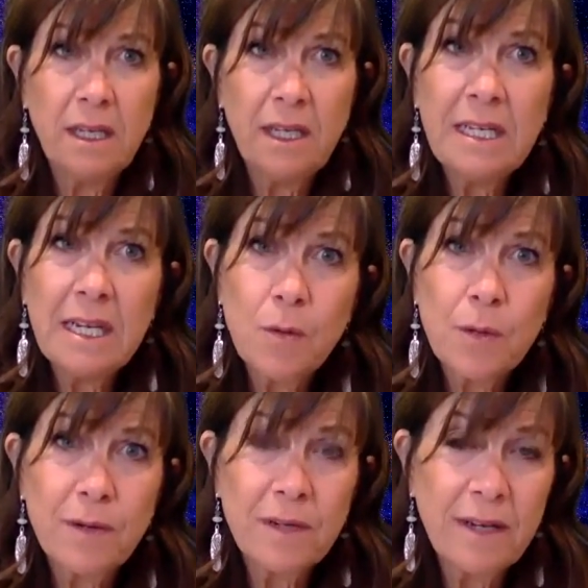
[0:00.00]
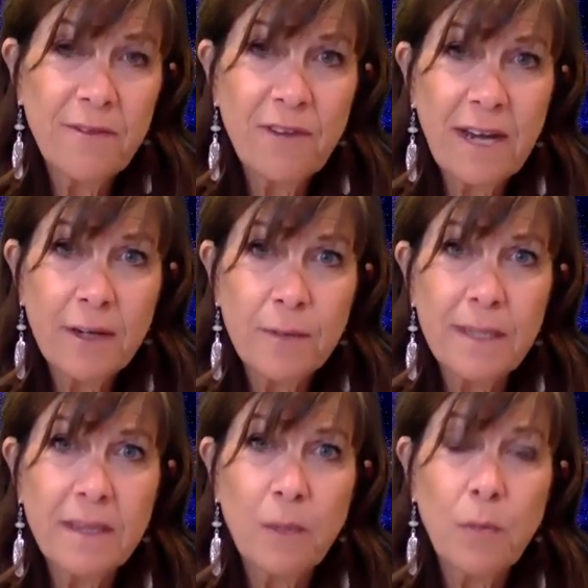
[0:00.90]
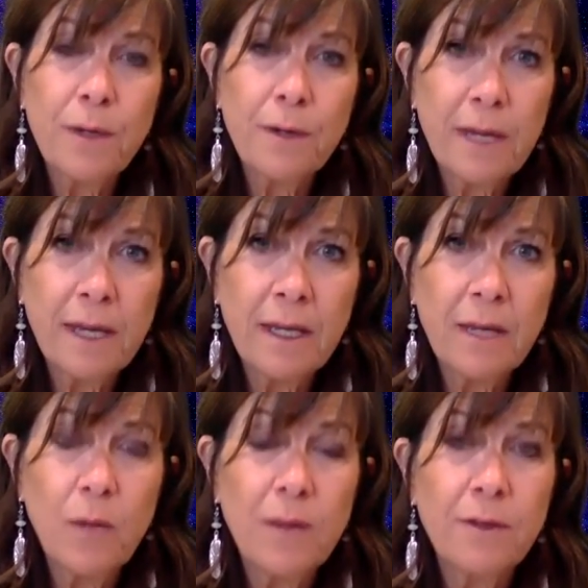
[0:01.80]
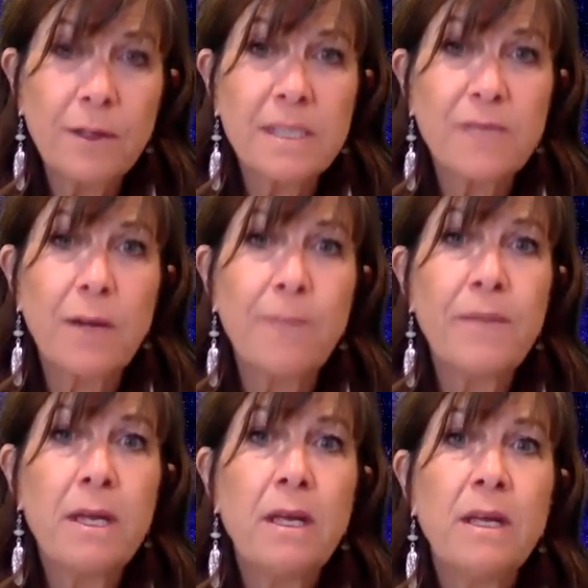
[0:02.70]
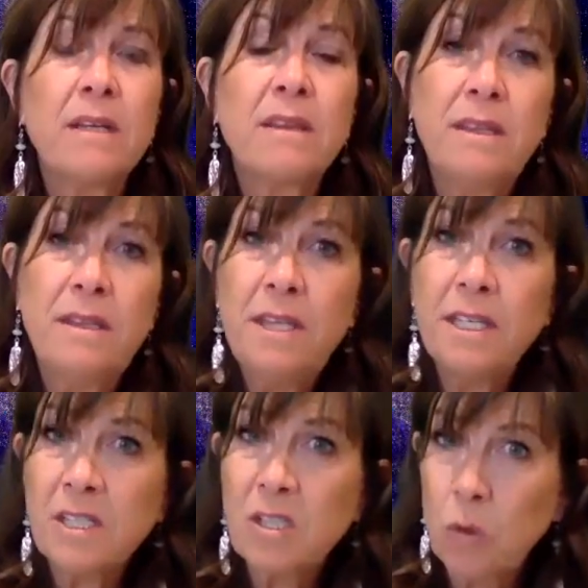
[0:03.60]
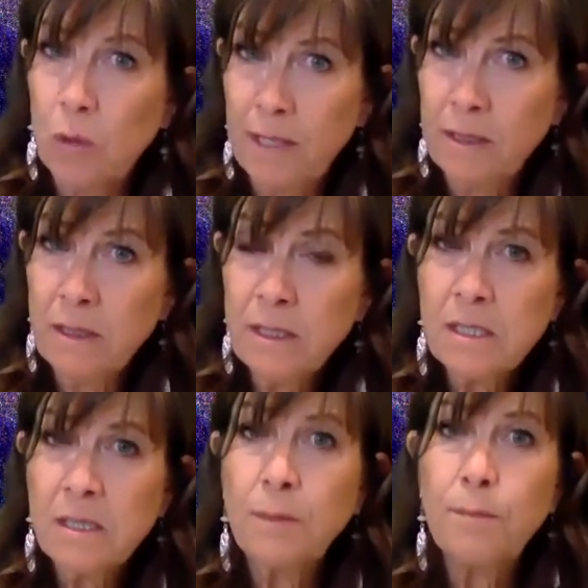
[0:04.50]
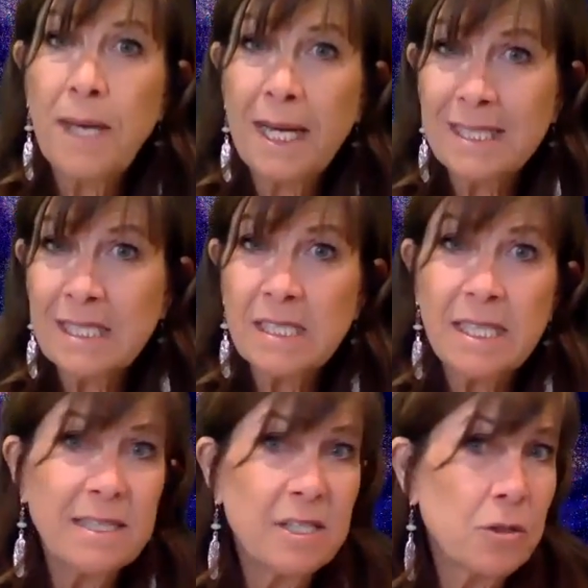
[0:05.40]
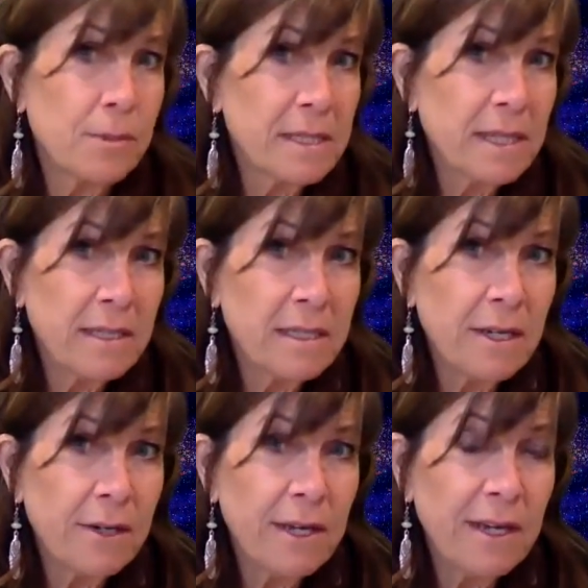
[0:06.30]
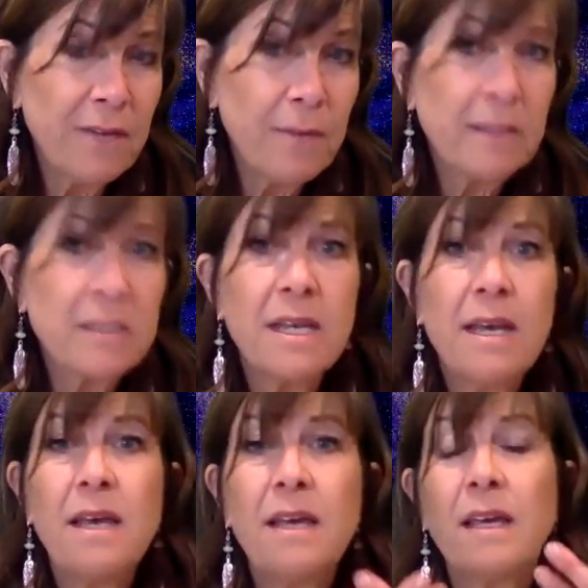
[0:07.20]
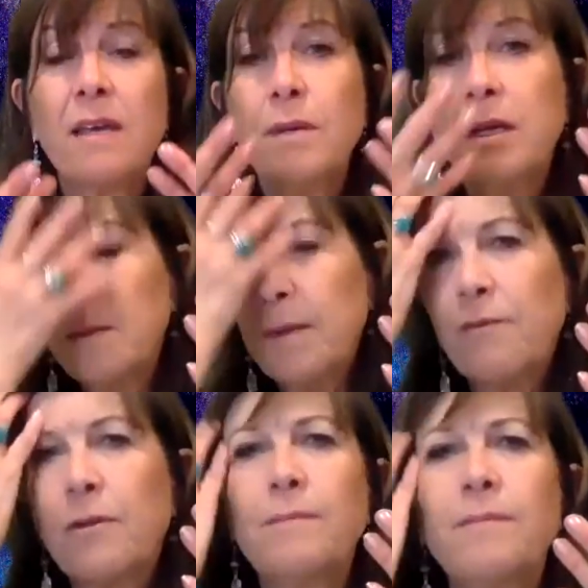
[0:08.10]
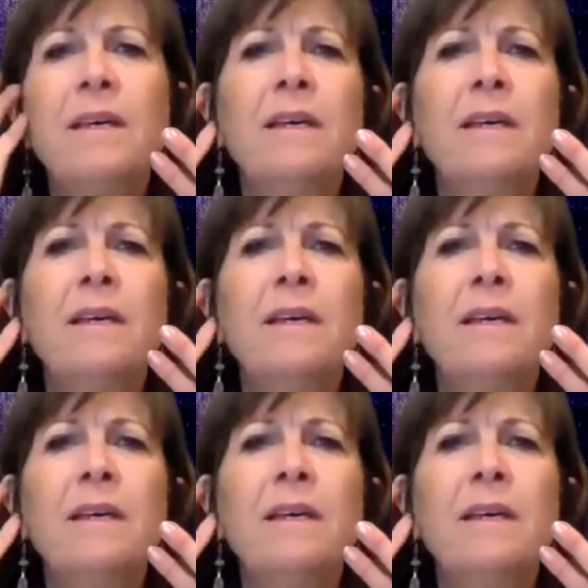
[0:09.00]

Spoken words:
in our environment that we are getting, whether it's from the soils, the pesticides and herbicides carry heavy metals. It can be coming from,